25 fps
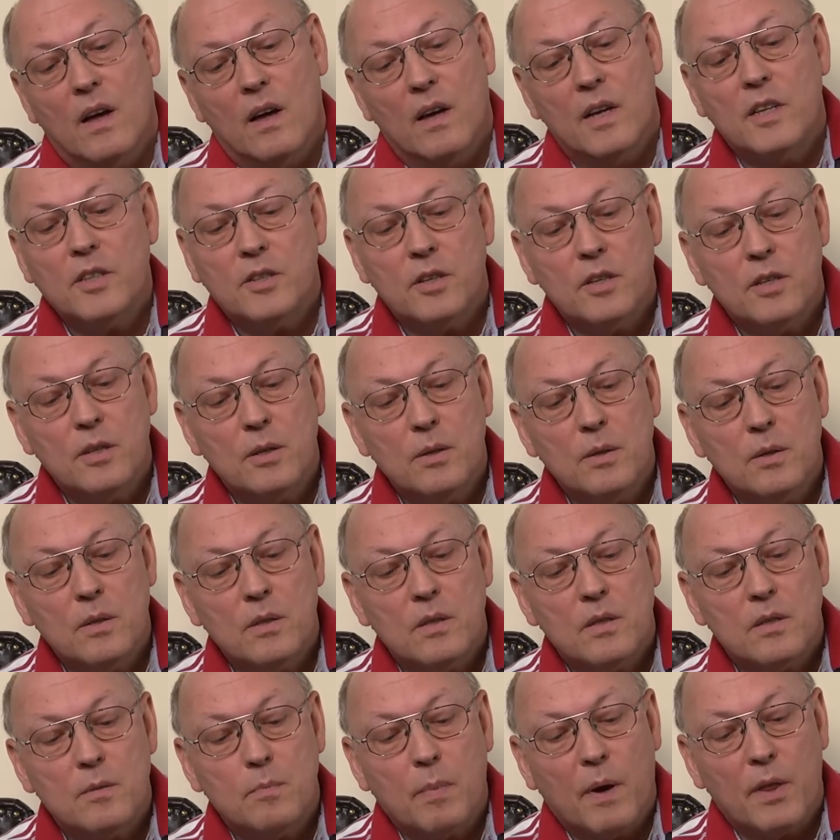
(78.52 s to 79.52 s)

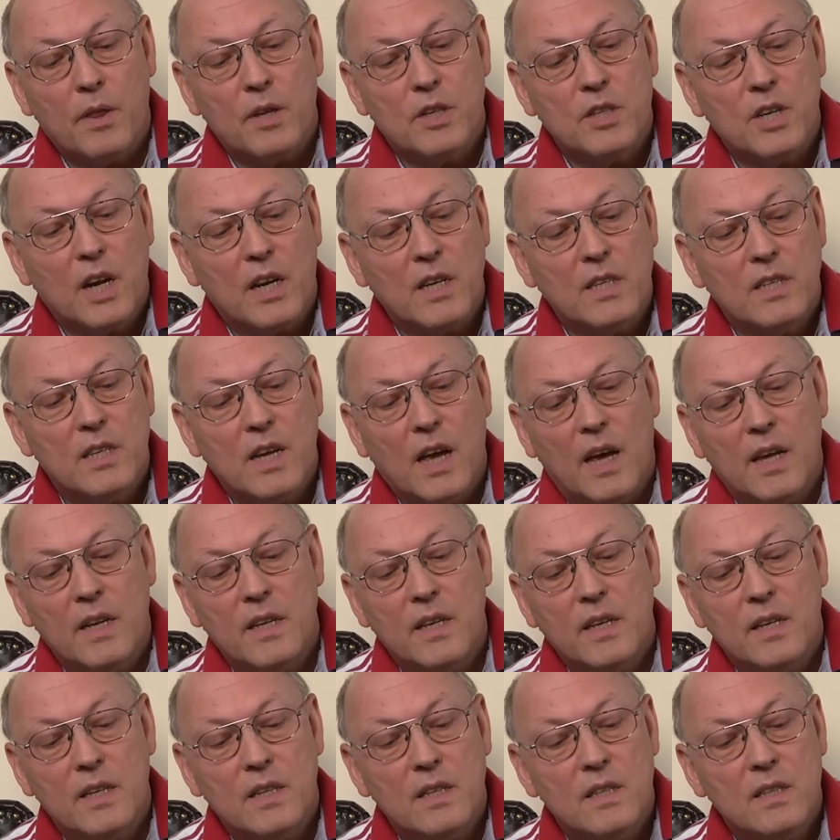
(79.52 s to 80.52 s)
Introduced by the Jack
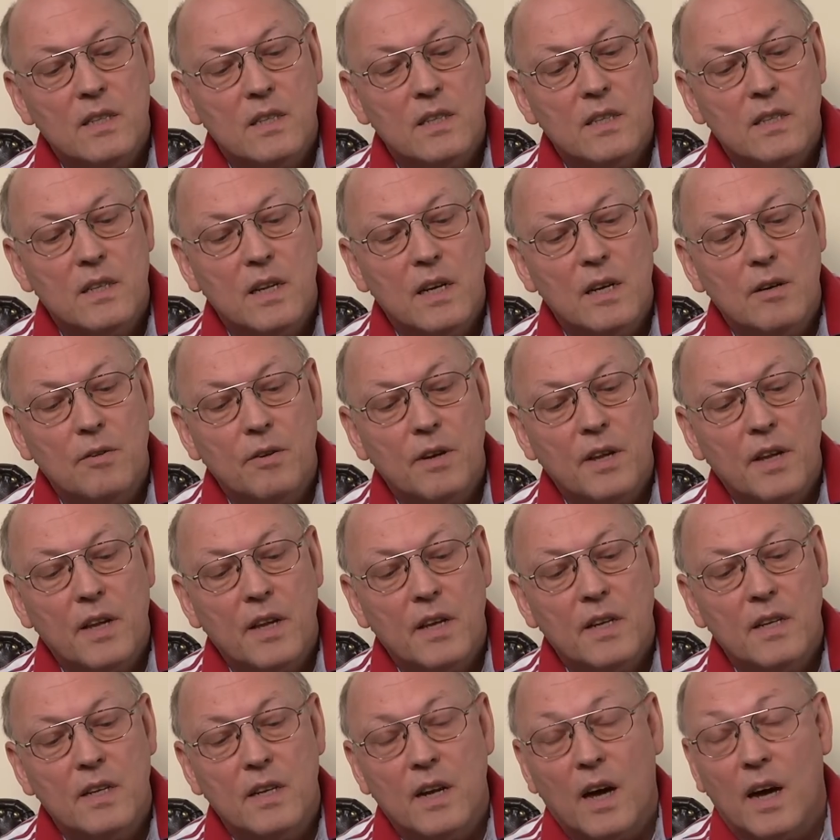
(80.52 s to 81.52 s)
Daniel
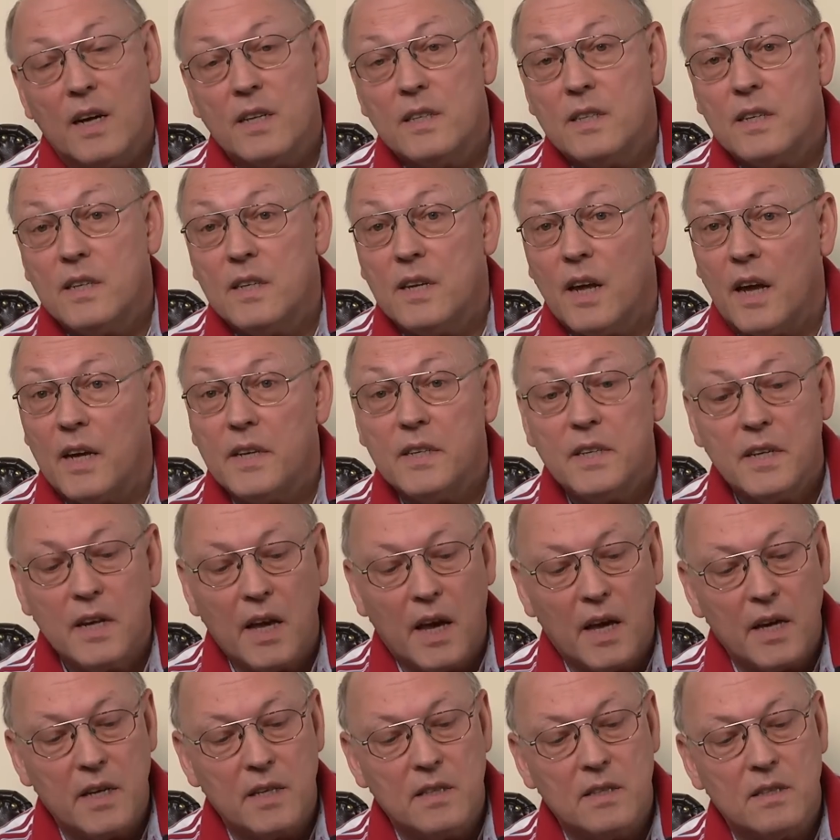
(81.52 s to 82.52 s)
Distillery in
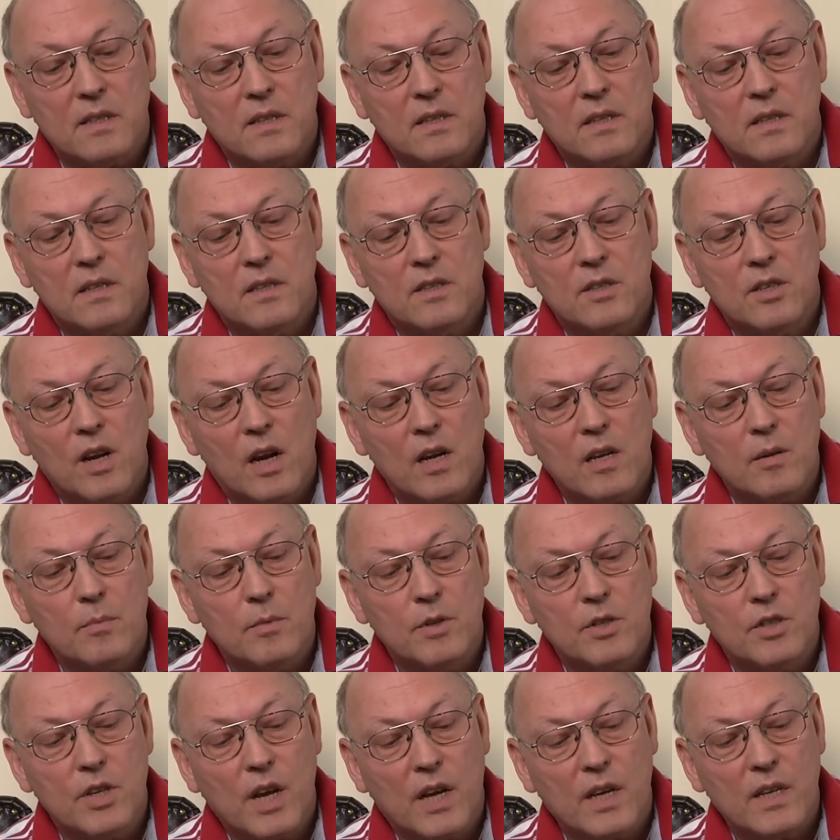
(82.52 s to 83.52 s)
1988,
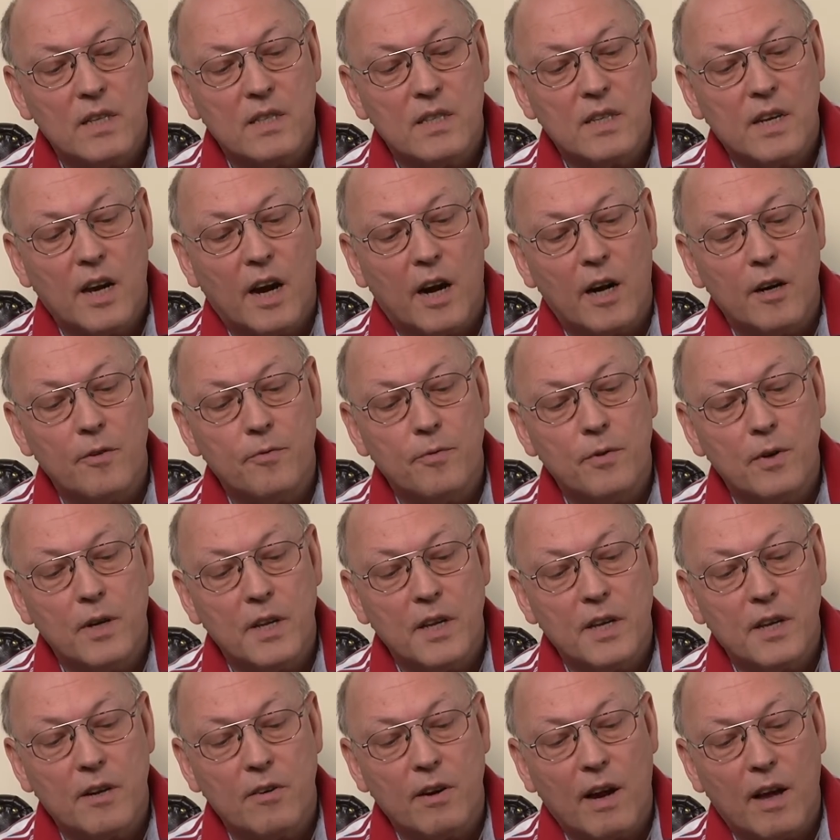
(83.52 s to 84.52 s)
Gentleman Jack is
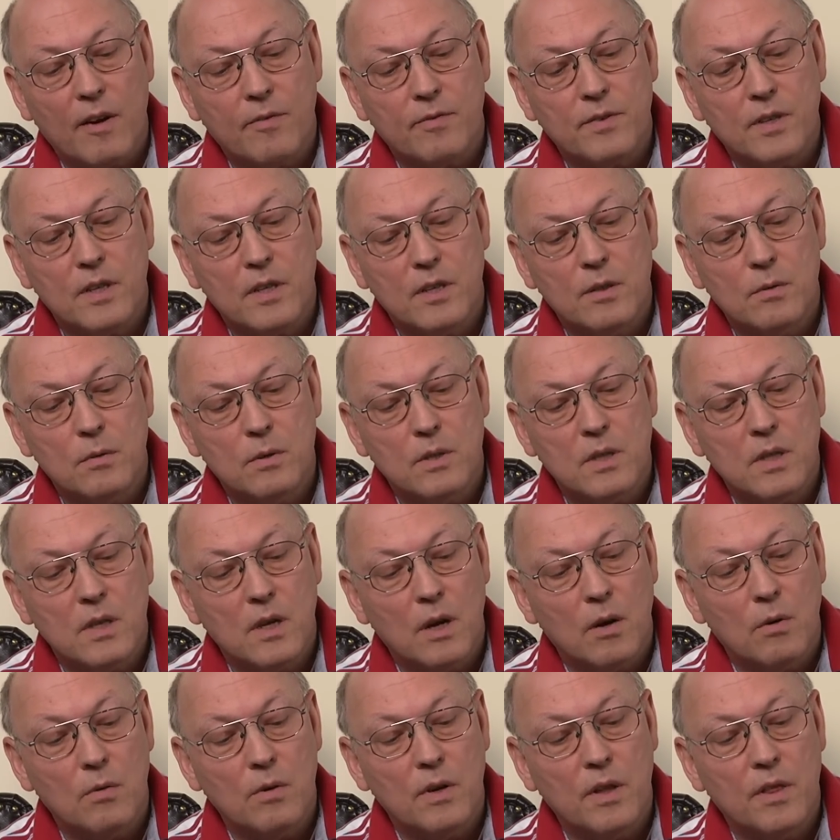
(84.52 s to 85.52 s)
carefully crafted
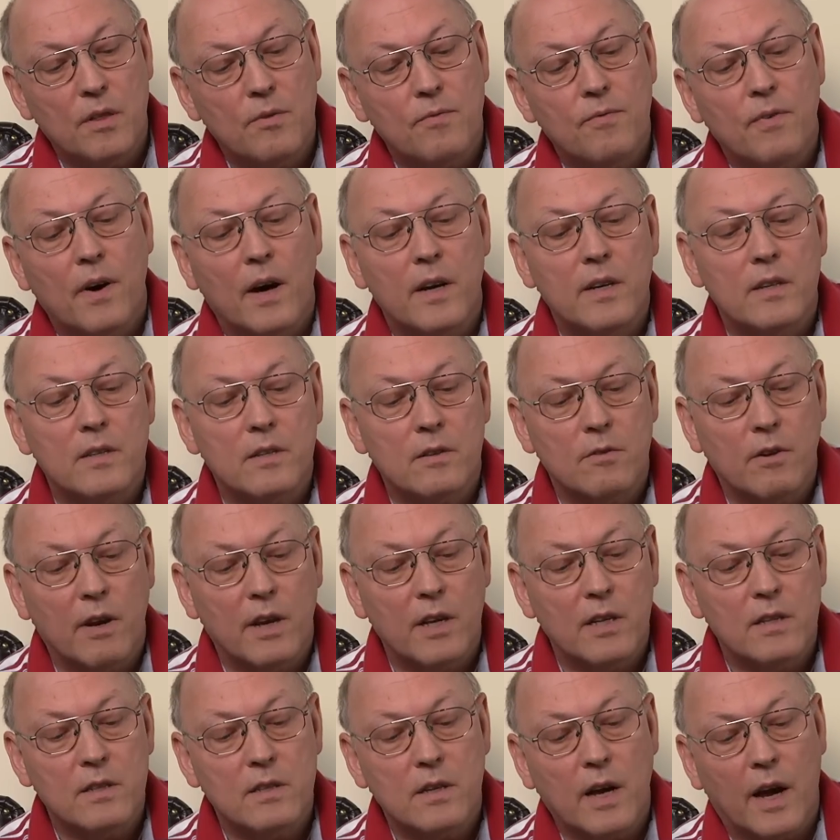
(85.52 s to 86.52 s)
using only the finest
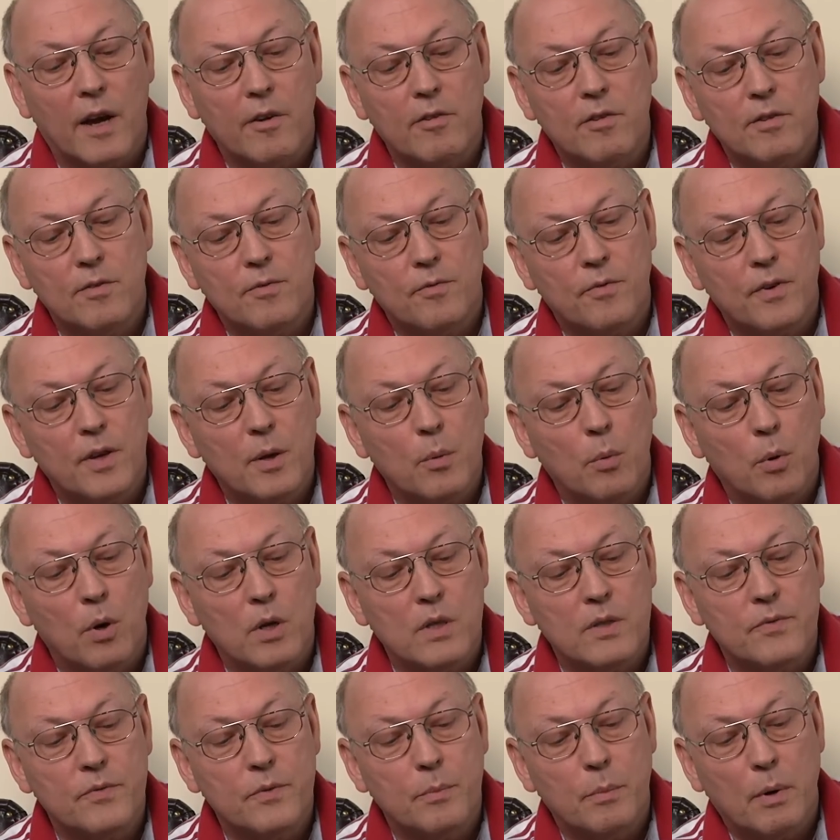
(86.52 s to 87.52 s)
grains, iron-free
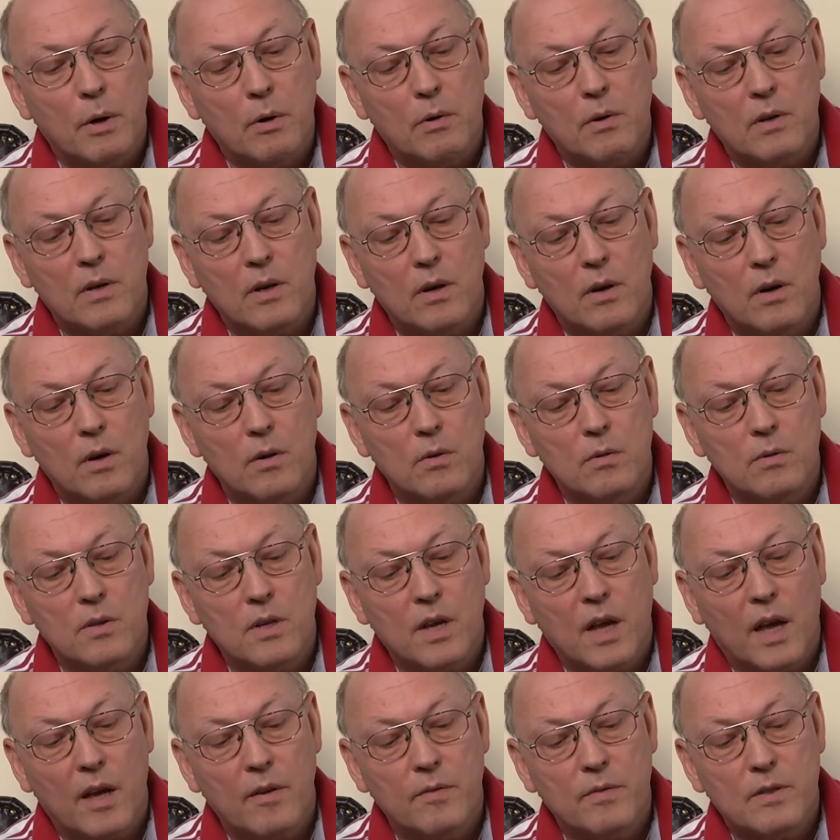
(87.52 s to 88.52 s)
water from our own
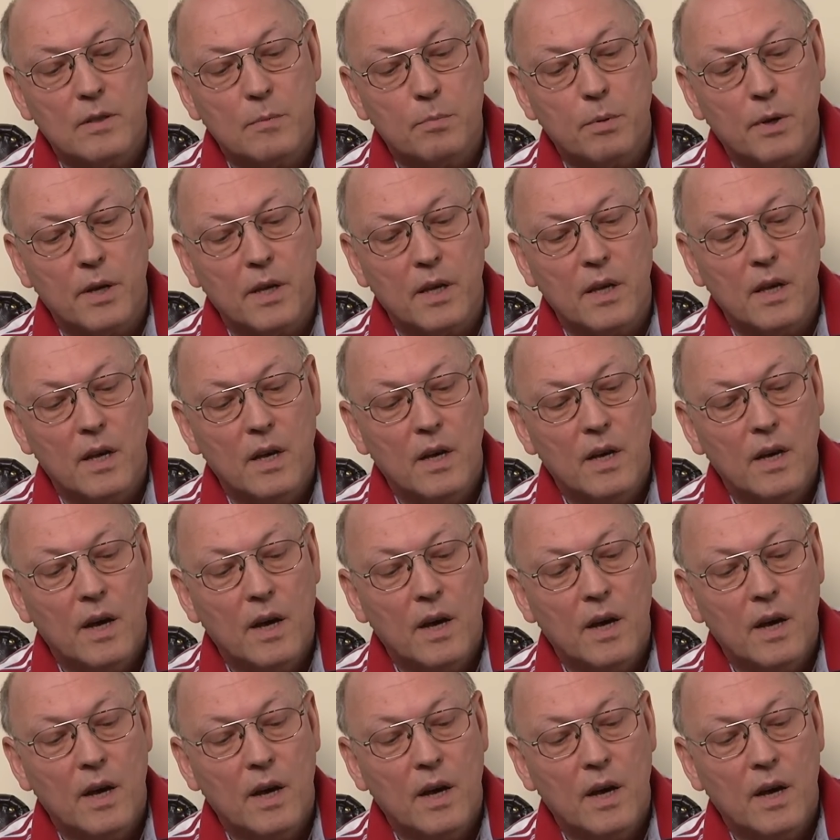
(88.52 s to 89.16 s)
cave spring,